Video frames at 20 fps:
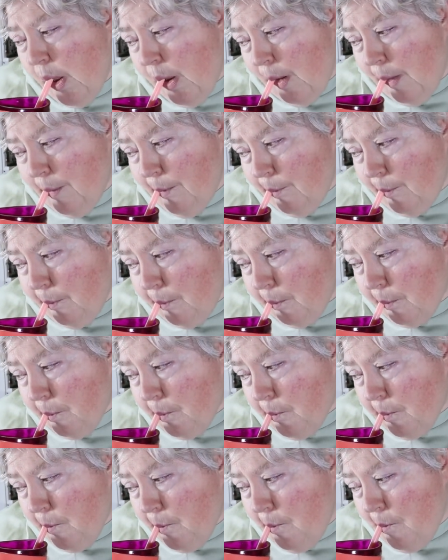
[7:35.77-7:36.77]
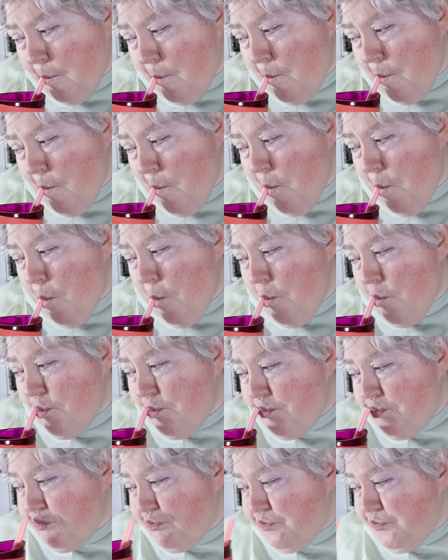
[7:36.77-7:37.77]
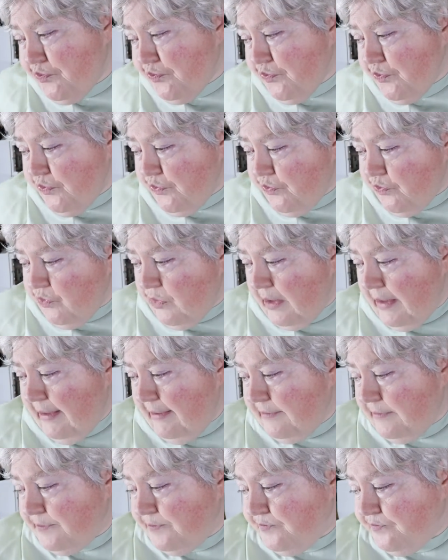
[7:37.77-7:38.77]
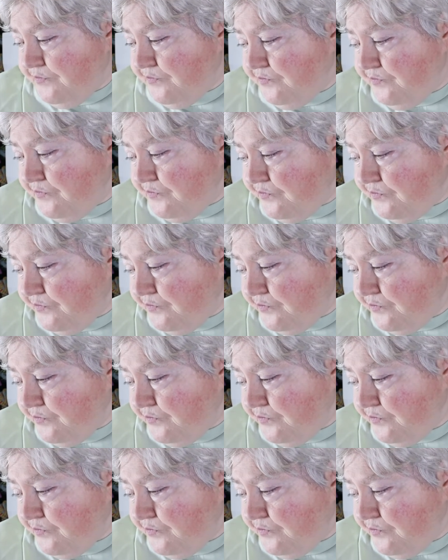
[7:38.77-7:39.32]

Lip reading: No one is speaking in this clip.